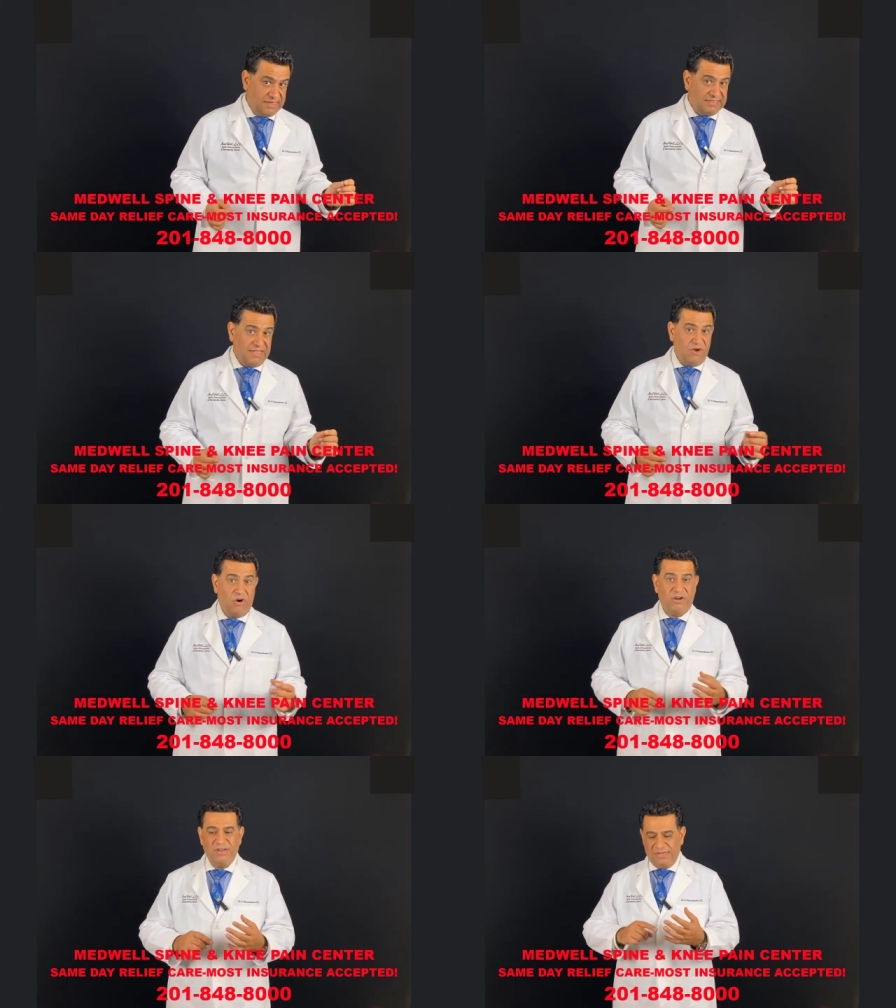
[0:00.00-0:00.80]
They
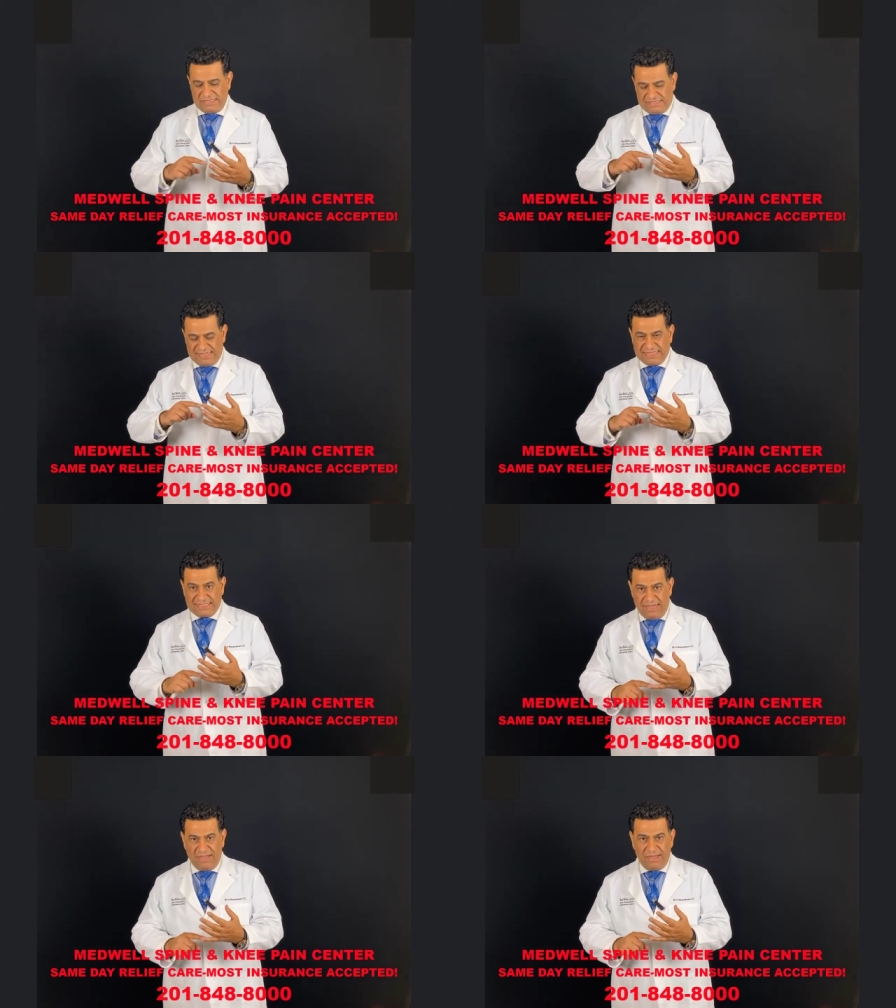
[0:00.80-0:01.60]
are
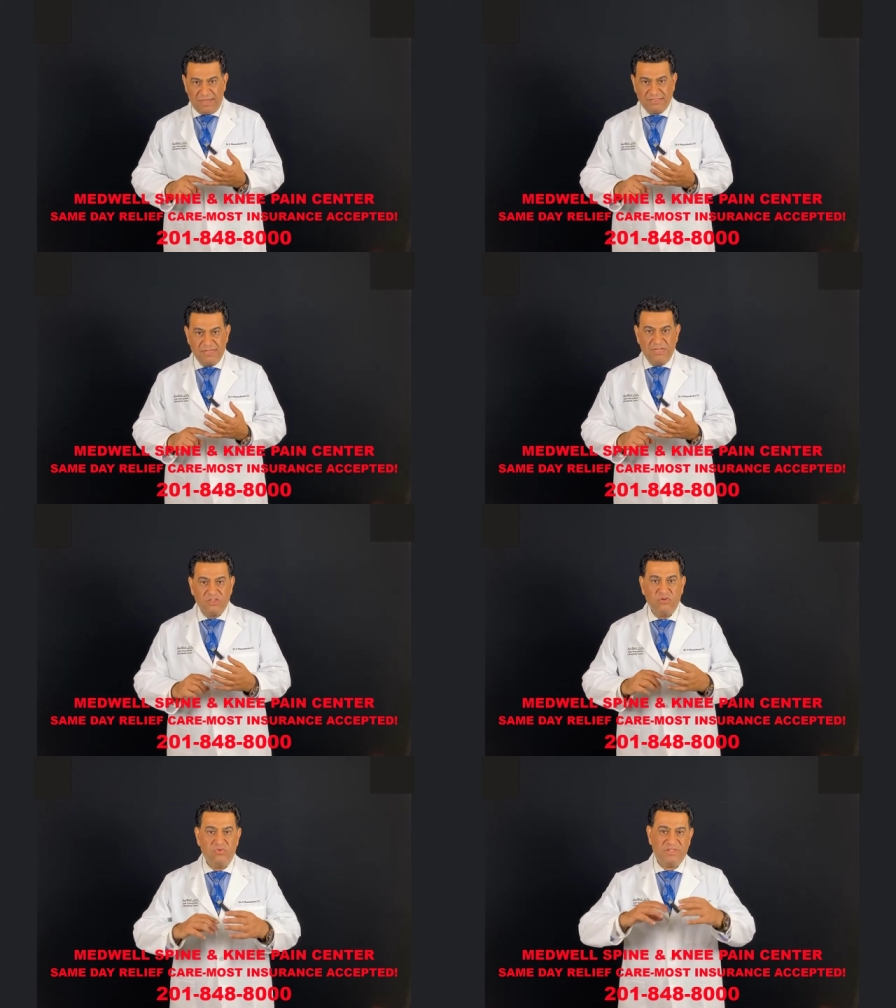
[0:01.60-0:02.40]
designed
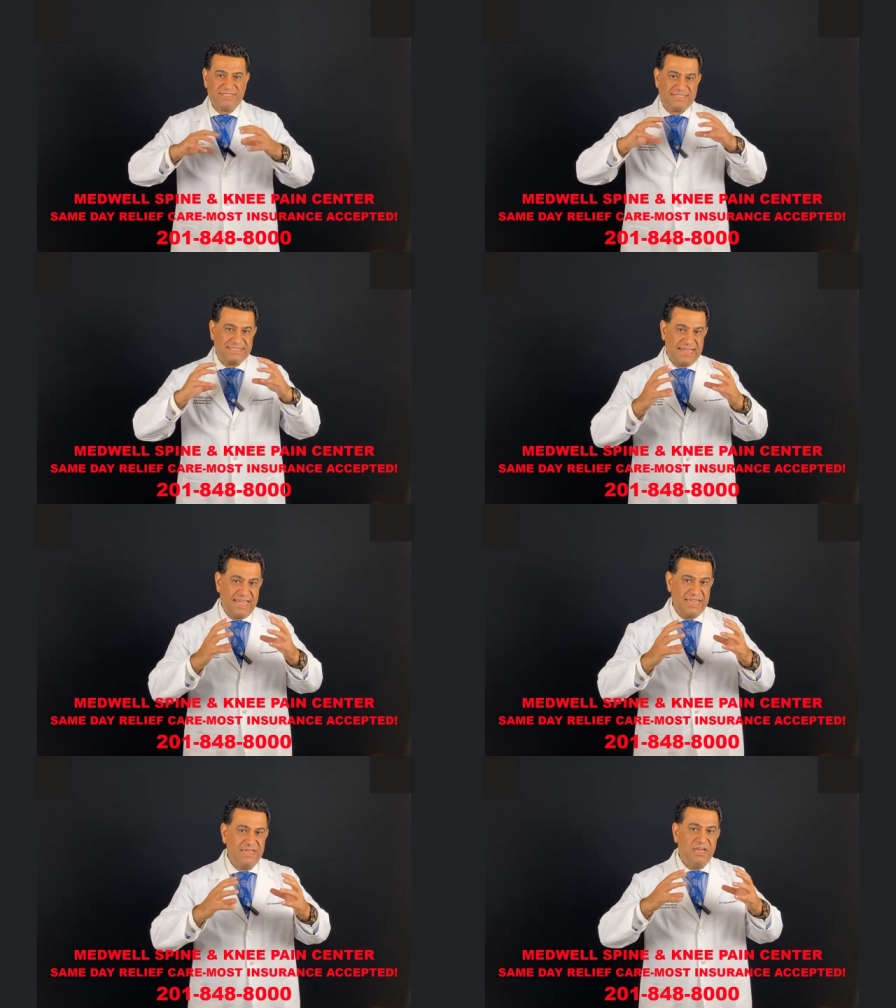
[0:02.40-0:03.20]
to
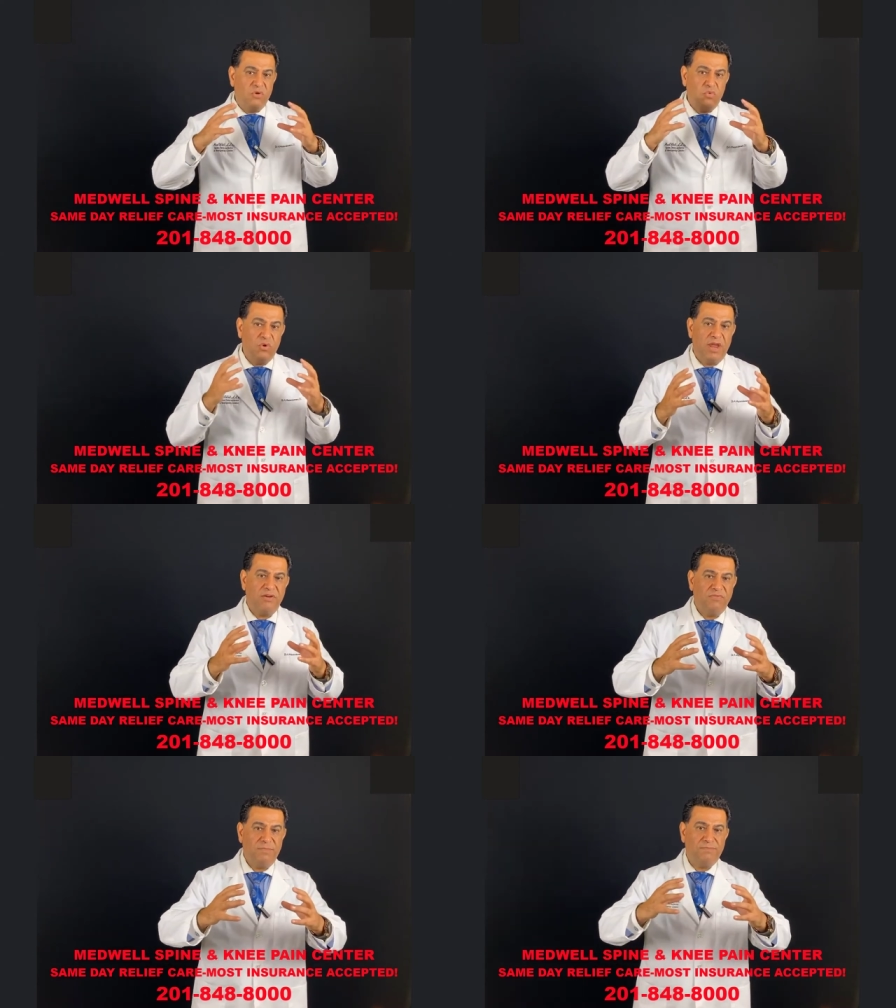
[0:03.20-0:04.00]
stay
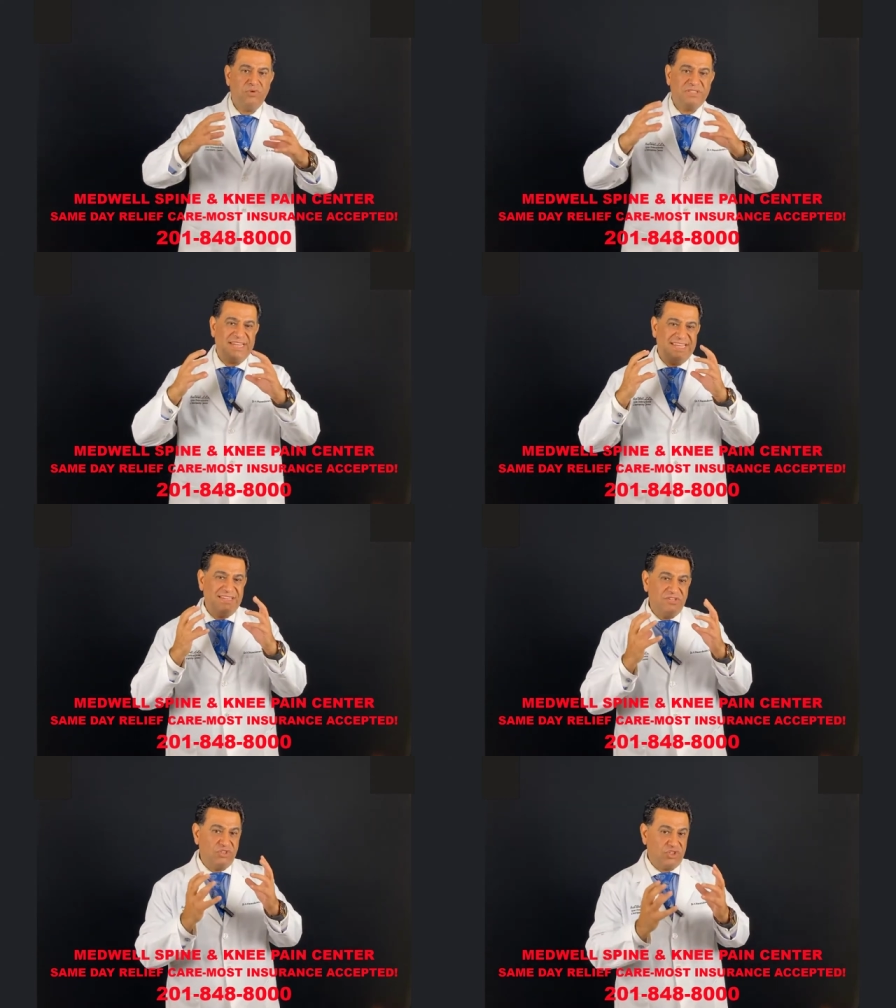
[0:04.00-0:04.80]
where we put
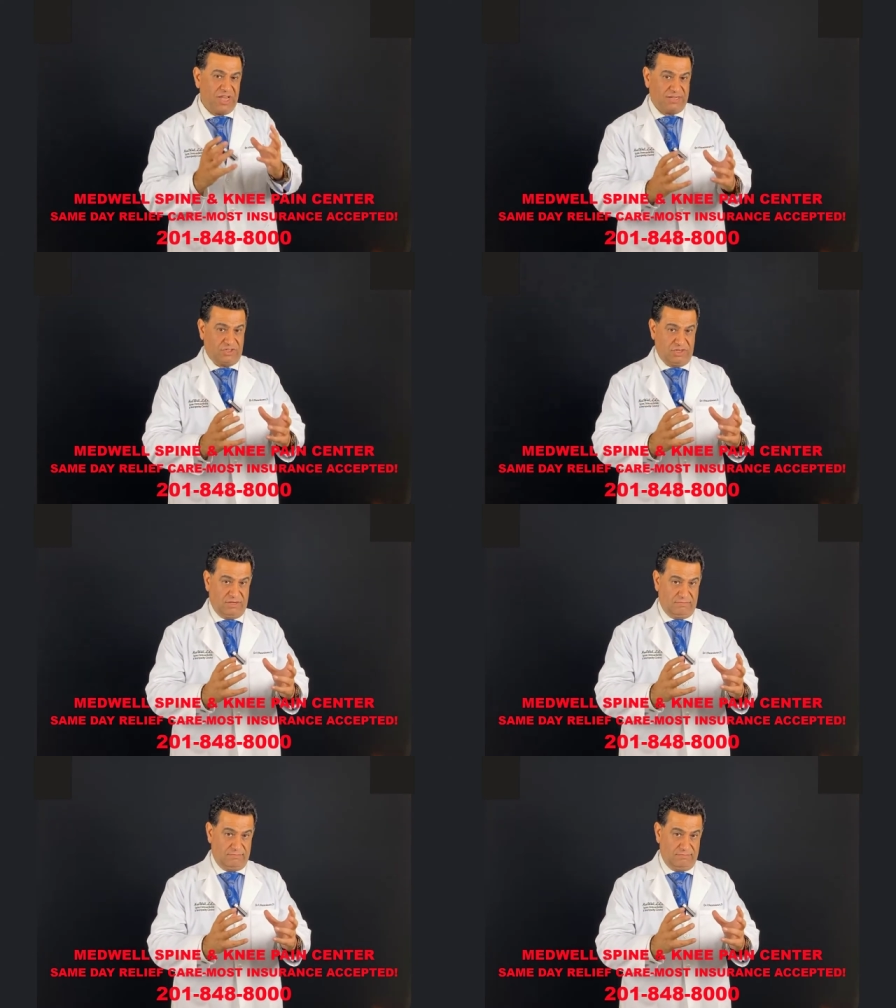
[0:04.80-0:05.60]
the
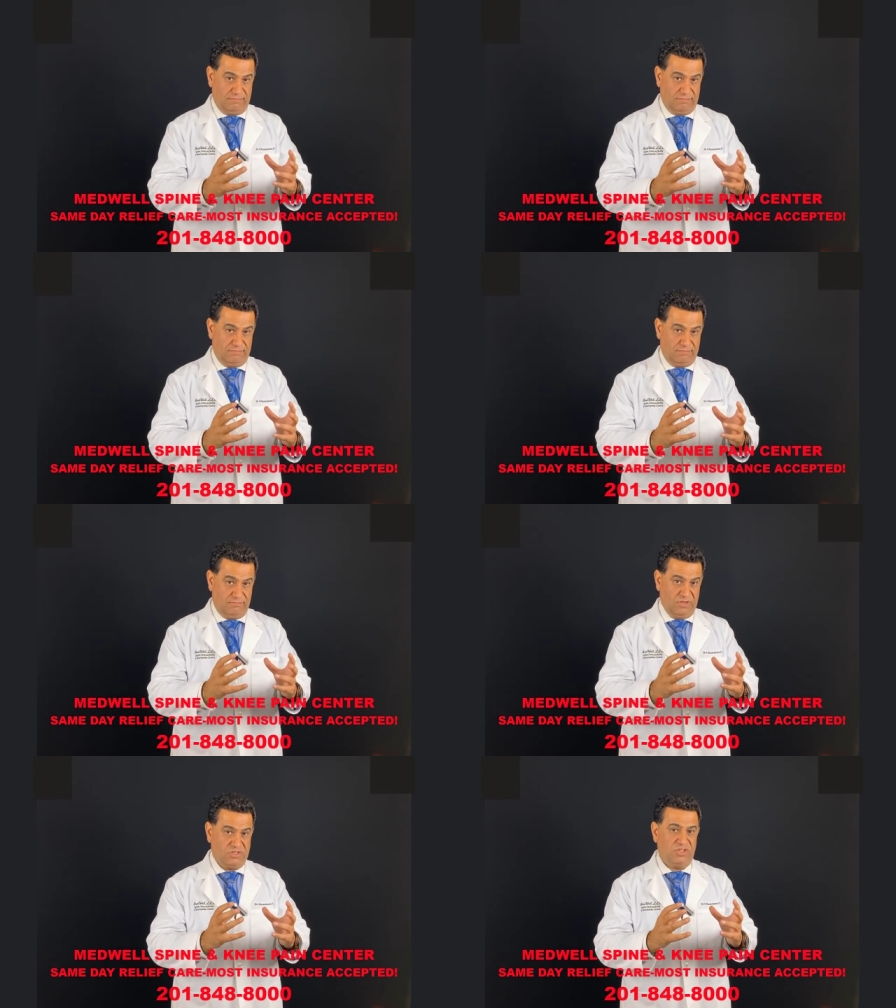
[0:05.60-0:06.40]
injection,
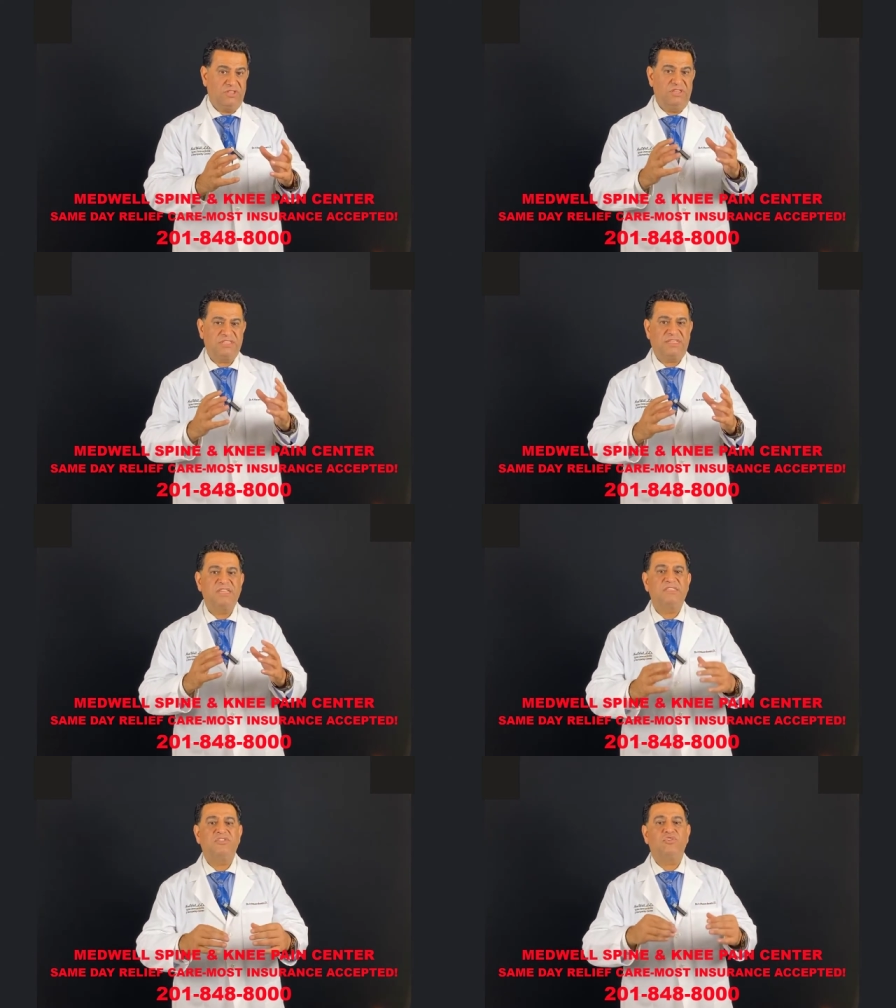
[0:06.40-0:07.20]
which in this
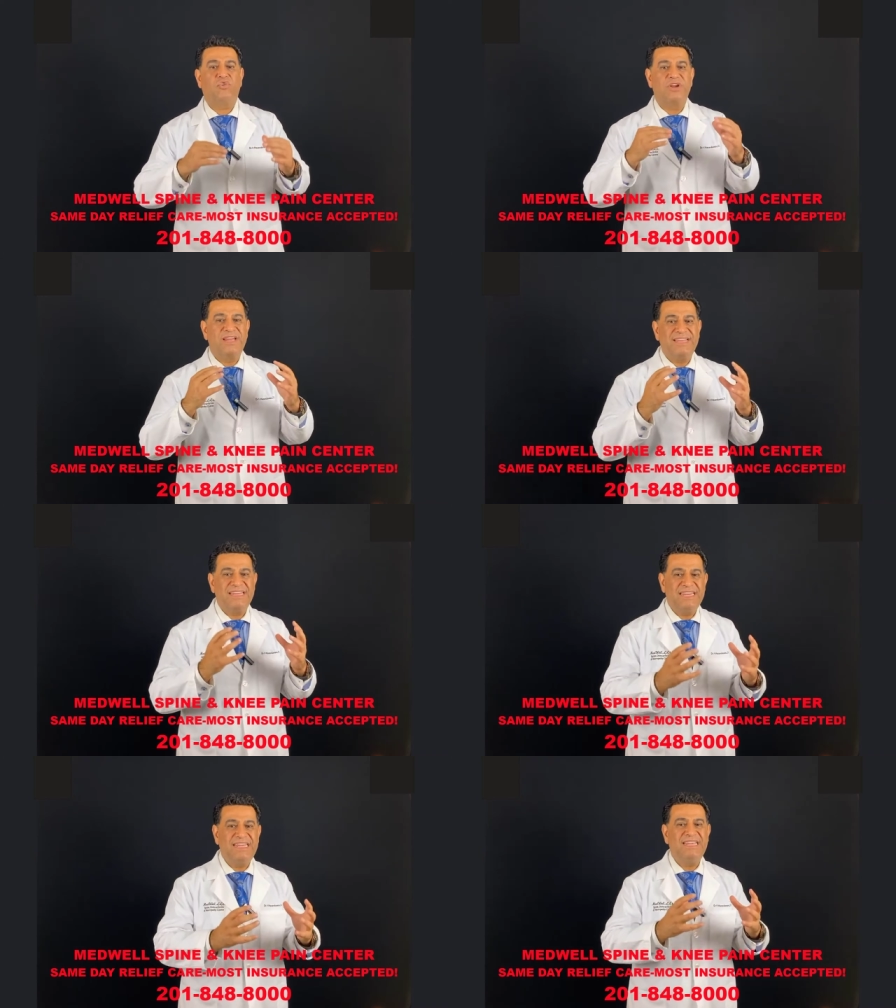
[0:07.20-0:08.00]
case is your
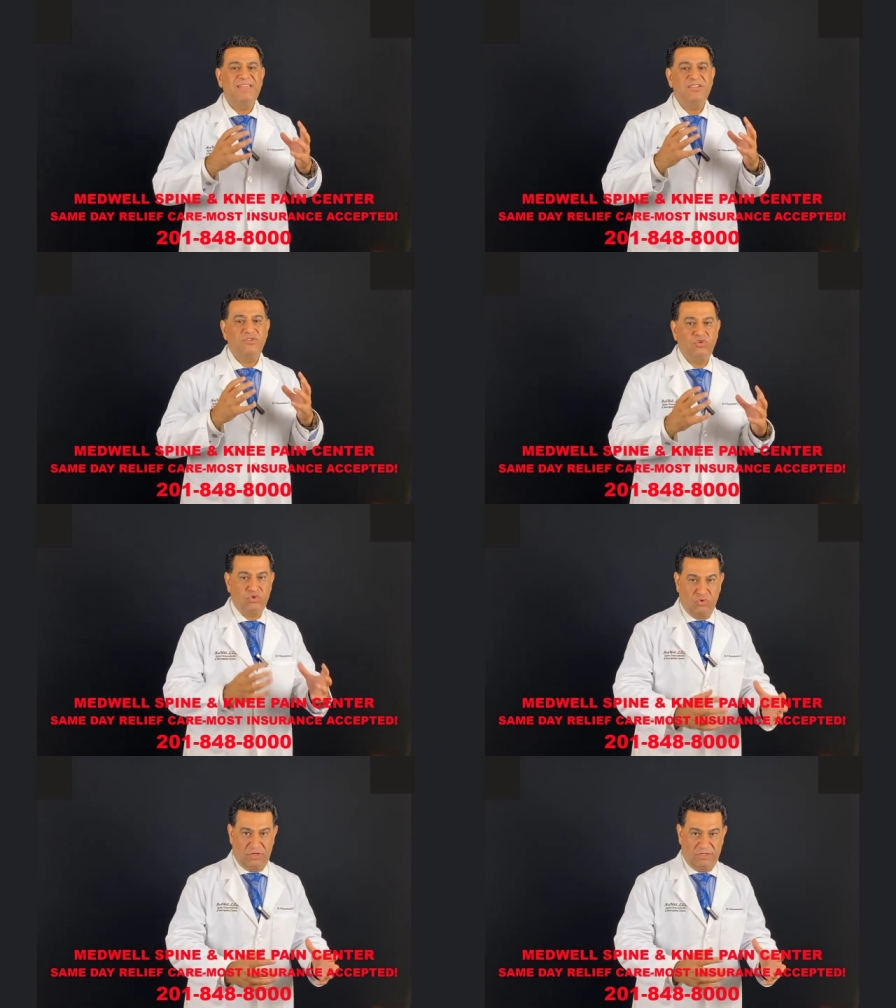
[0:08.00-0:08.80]
knee
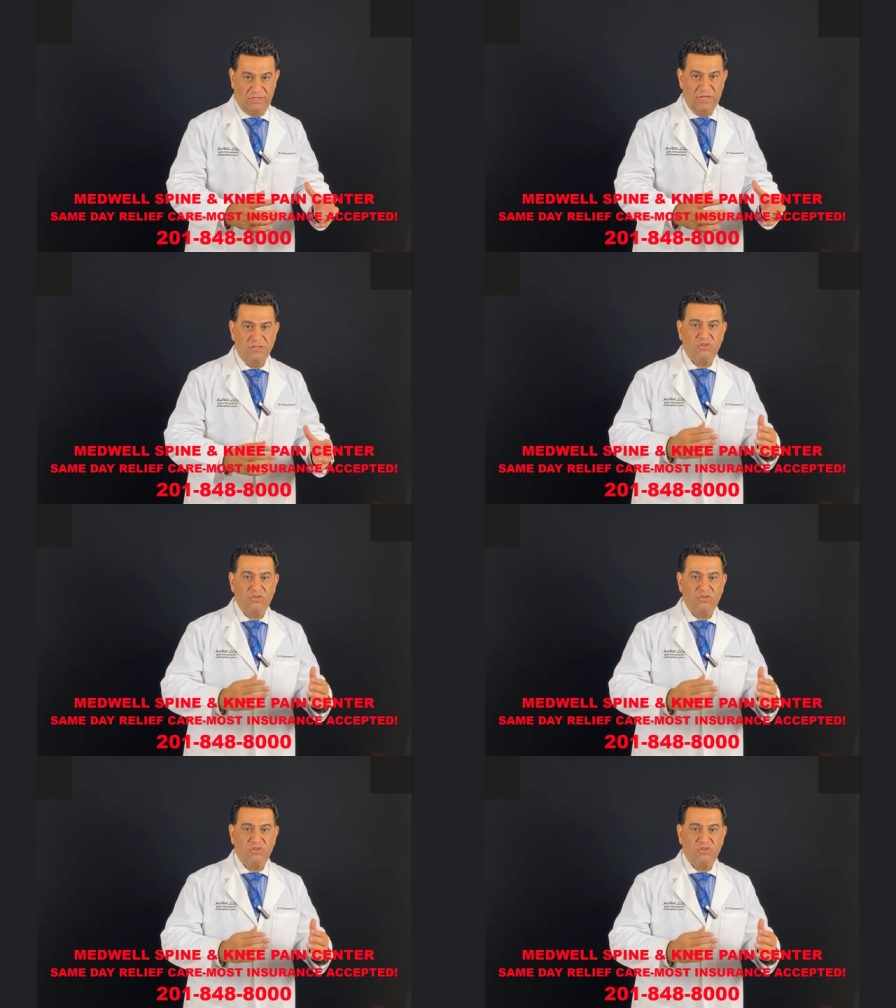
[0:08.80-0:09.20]
joint.